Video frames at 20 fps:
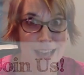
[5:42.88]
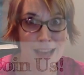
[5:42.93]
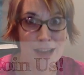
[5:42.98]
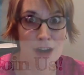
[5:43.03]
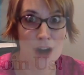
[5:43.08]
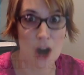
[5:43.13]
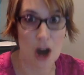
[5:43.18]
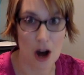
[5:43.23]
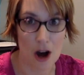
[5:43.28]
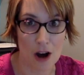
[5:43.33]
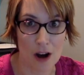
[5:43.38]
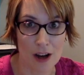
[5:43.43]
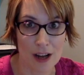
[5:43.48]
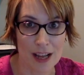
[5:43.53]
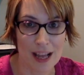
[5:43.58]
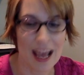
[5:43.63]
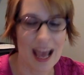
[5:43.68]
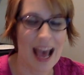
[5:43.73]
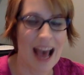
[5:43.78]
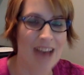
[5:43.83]
at all.
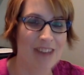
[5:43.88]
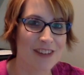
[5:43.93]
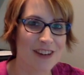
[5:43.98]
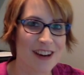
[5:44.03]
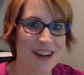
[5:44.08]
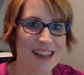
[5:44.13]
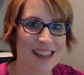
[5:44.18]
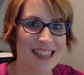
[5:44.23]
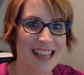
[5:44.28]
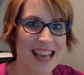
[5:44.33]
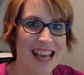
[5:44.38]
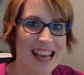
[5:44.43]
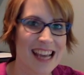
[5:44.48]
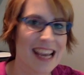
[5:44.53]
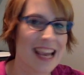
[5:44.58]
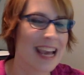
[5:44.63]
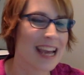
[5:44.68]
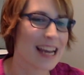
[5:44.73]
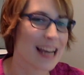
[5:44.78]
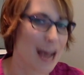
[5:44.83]
Have a great day
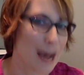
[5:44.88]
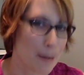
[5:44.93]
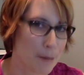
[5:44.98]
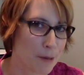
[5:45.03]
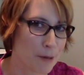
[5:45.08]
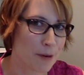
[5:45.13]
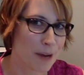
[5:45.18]
and happy